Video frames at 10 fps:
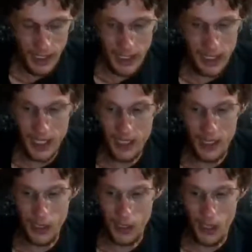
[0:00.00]
It needs a
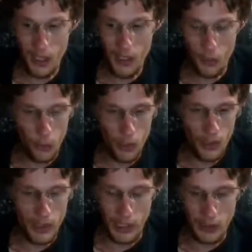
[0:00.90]
lot of
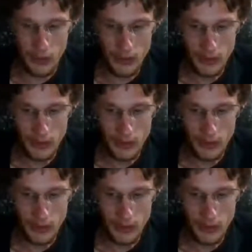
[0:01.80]
work, though.